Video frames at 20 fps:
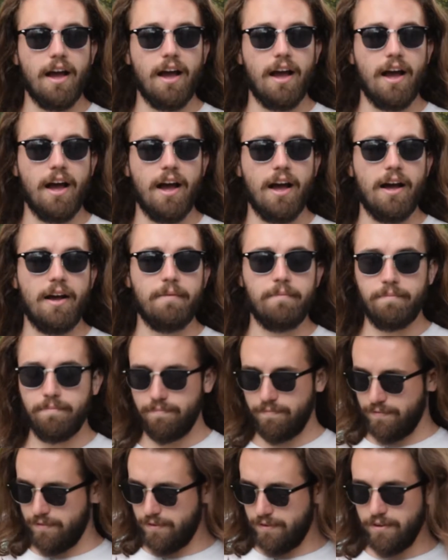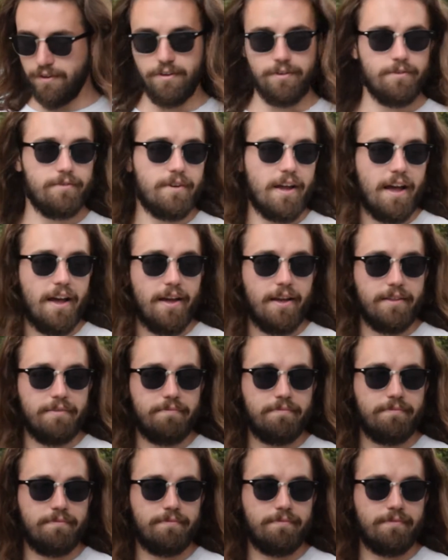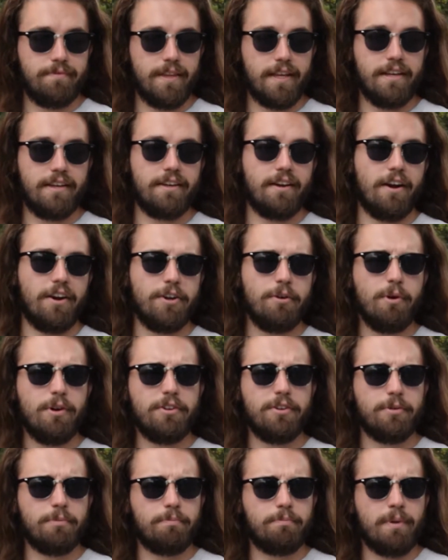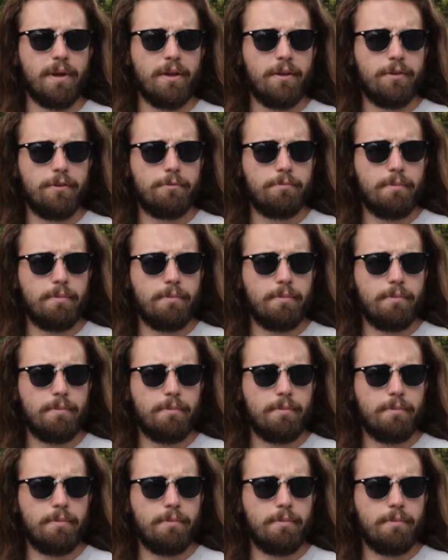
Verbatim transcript: Uh, dude, I think... Are you on your pills,